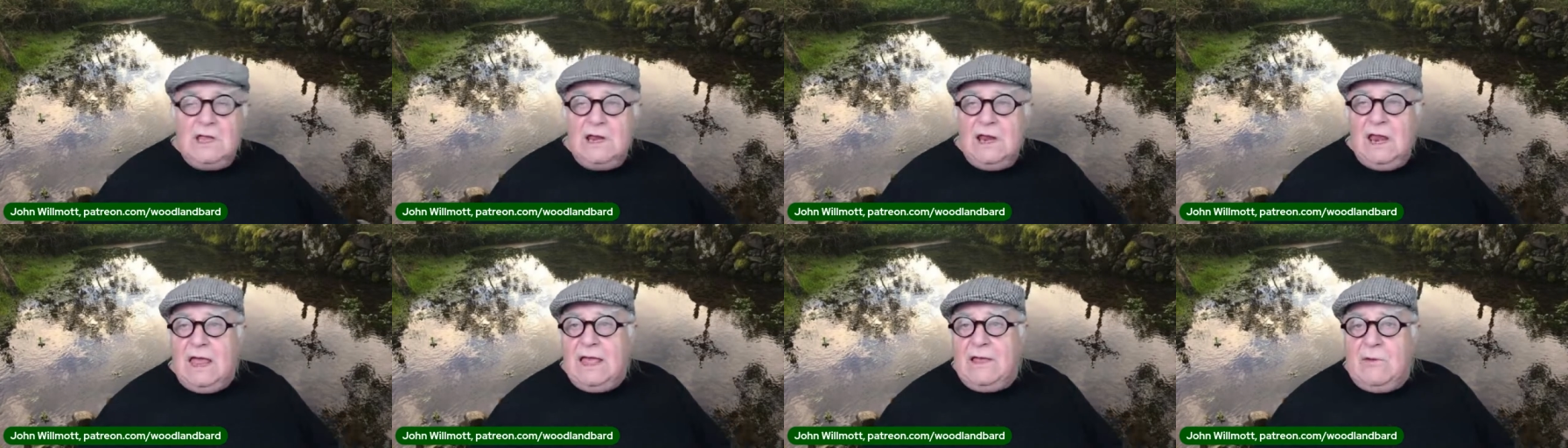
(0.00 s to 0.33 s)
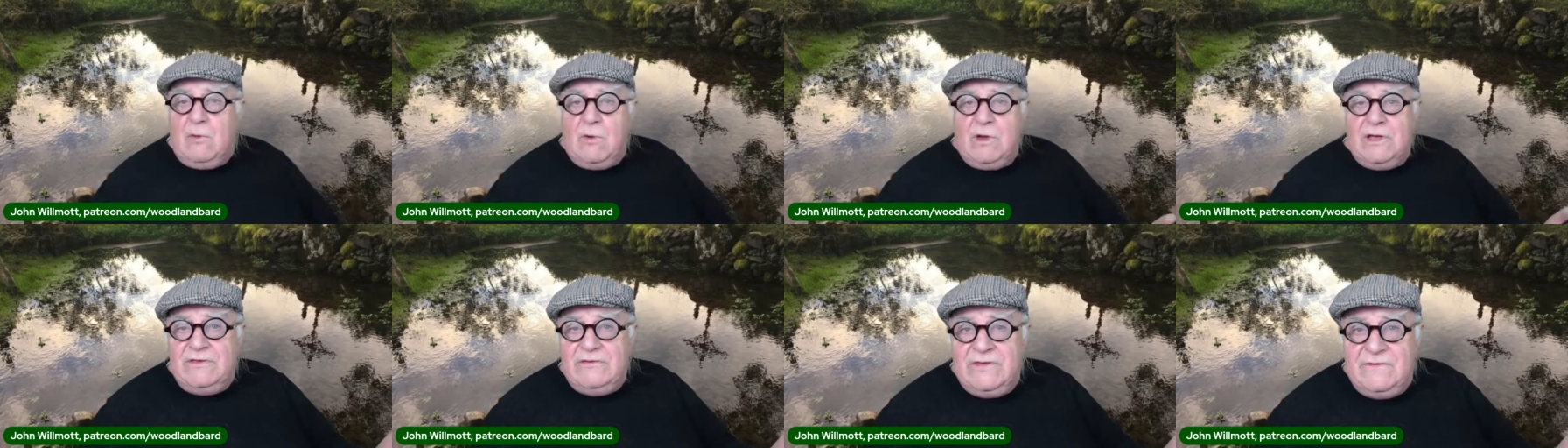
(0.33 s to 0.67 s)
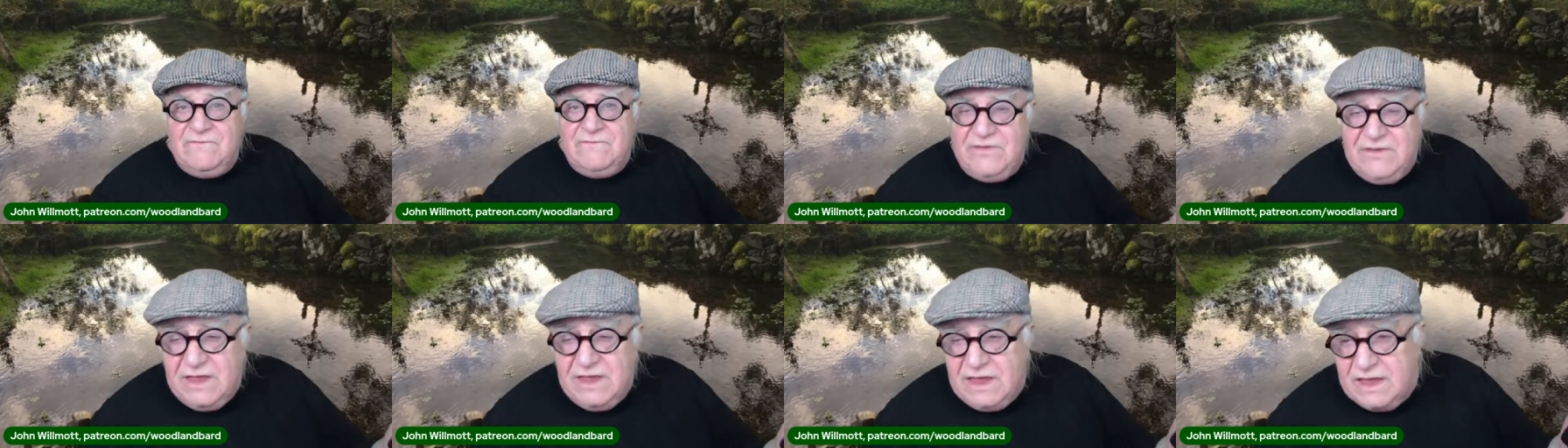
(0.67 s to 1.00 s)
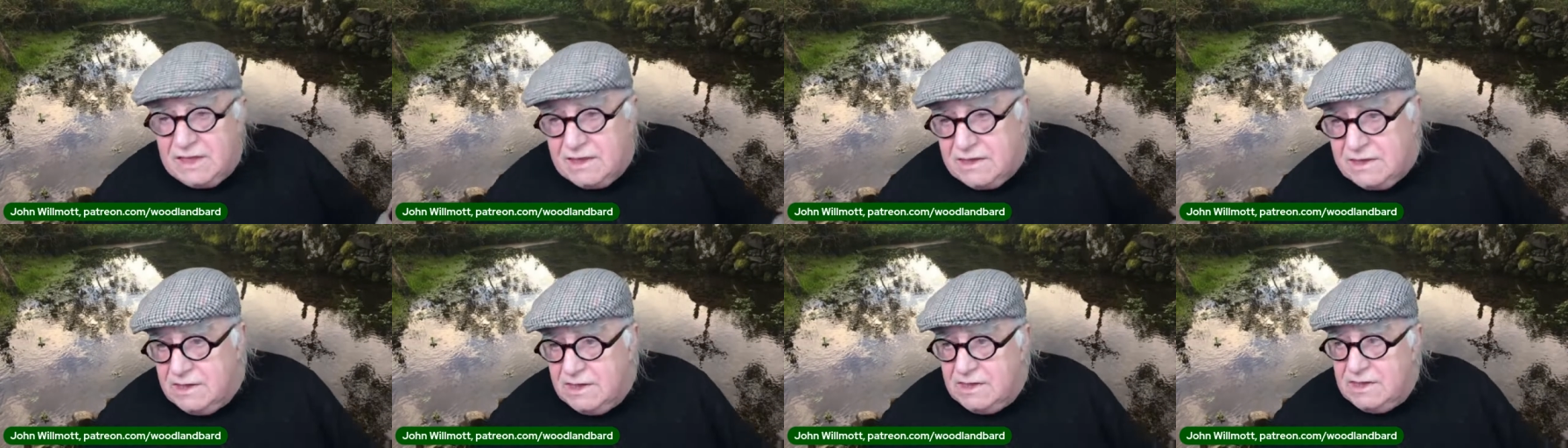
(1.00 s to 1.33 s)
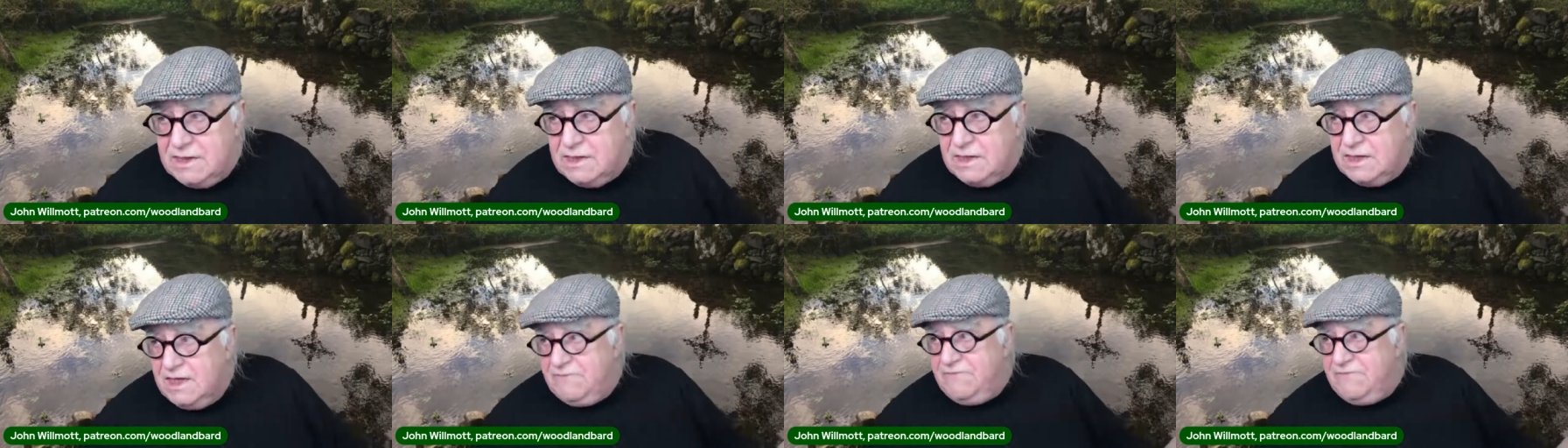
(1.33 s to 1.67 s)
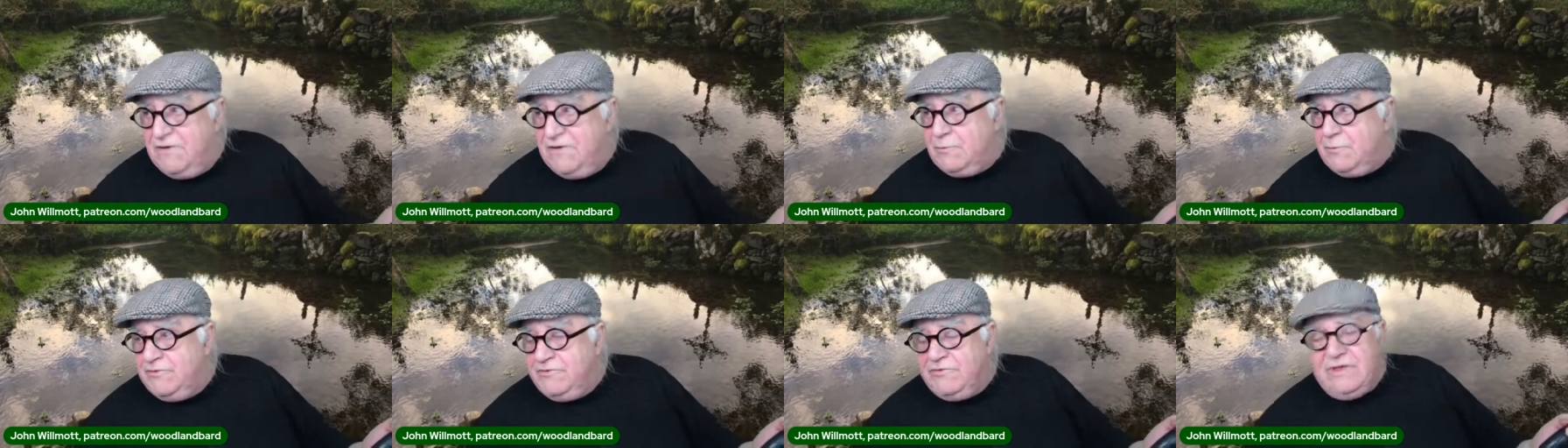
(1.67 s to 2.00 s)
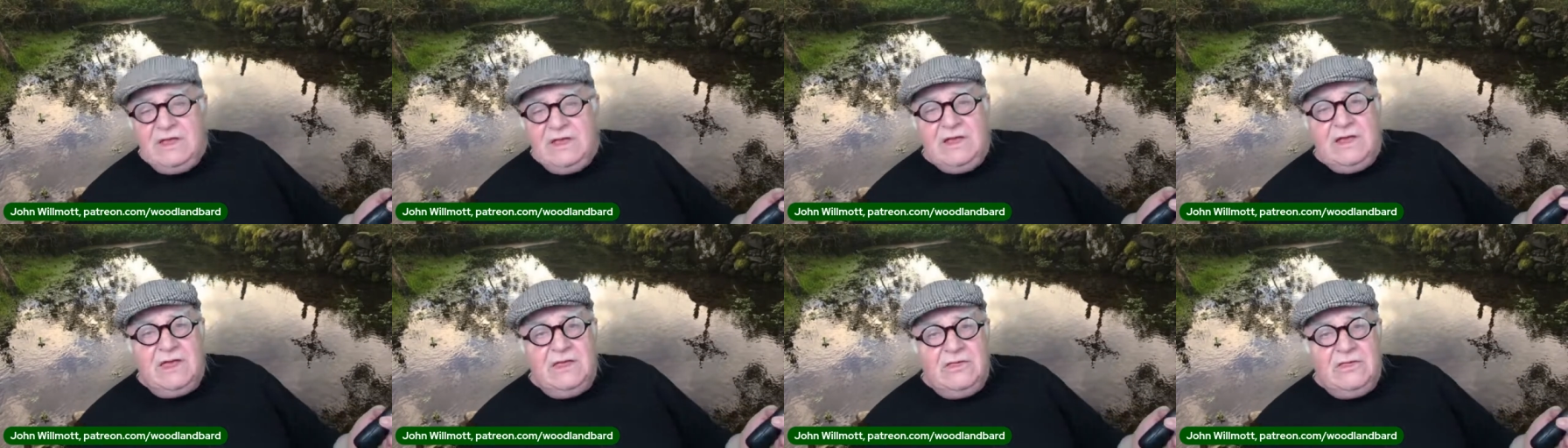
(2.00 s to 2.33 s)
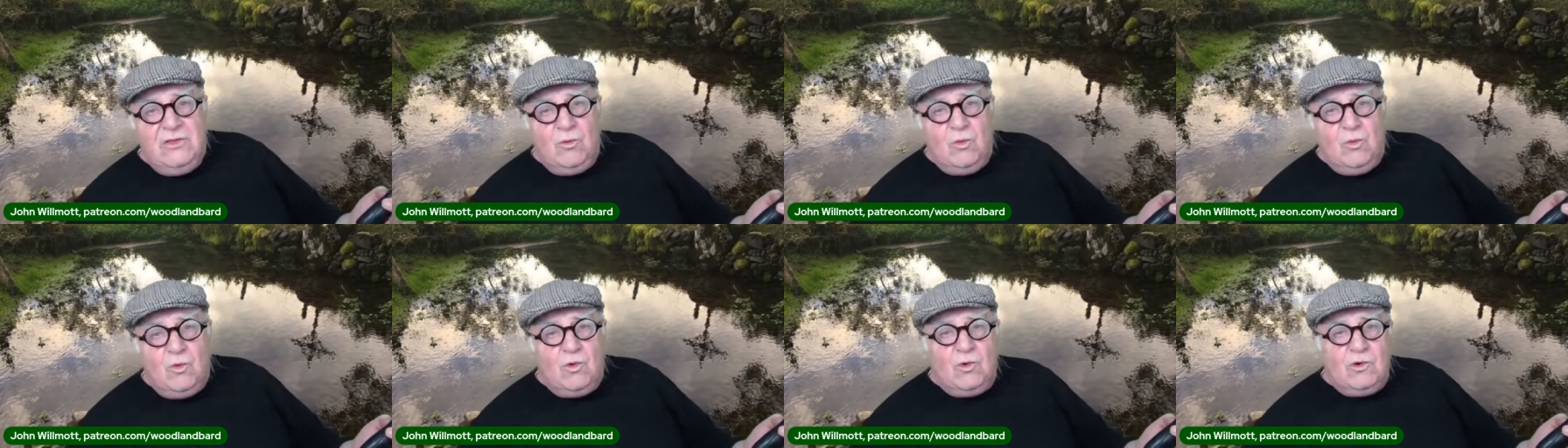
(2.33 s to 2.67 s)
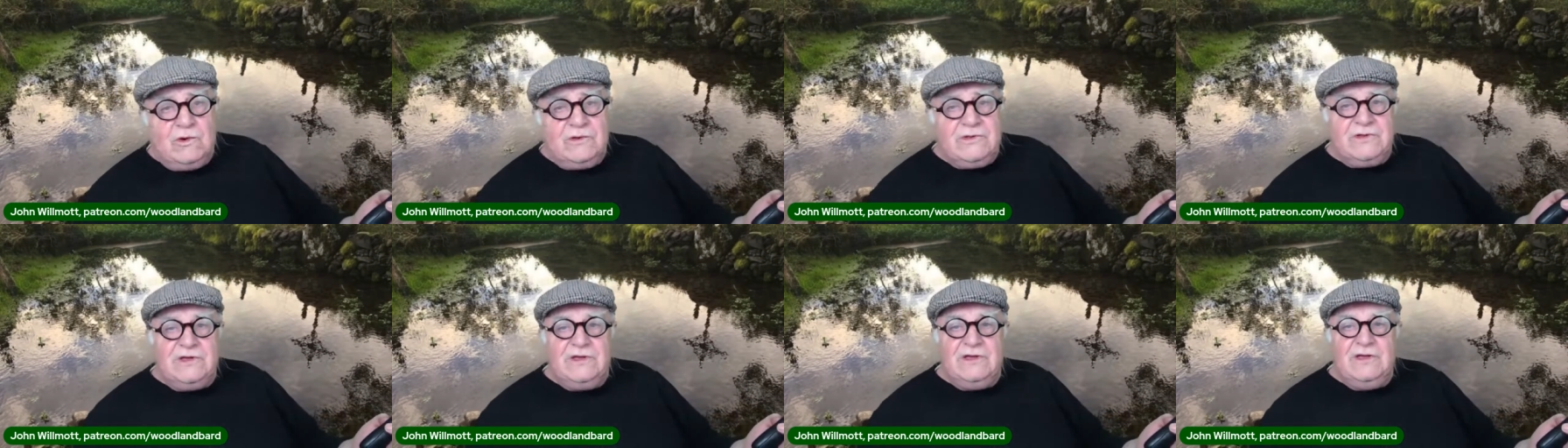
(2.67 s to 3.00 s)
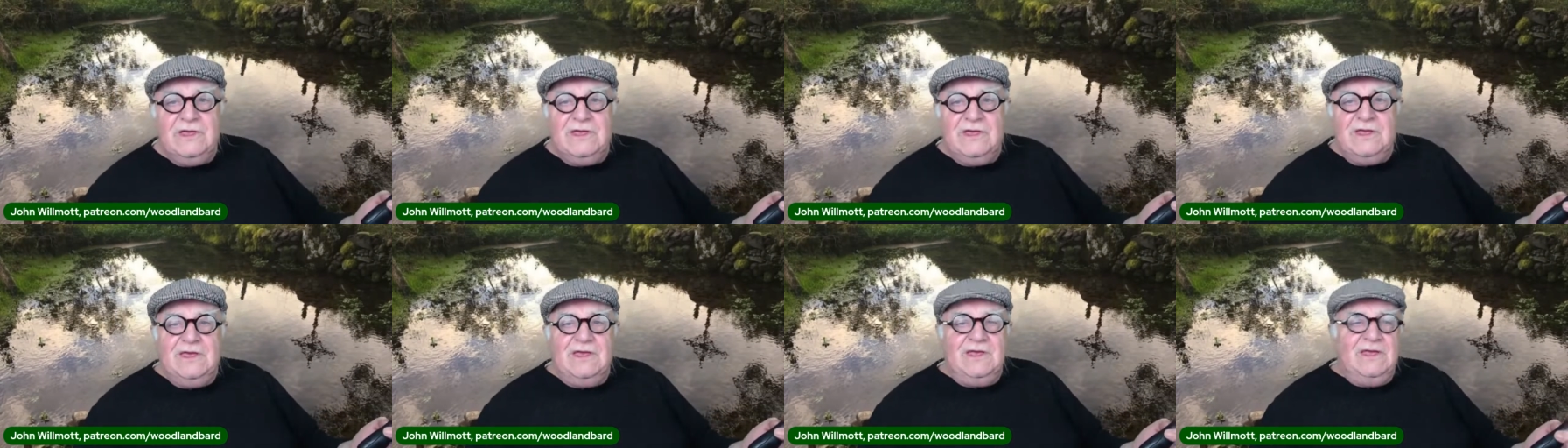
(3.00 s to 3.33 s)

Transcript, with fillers: Likewise, if zinc, if it was zinc in the water,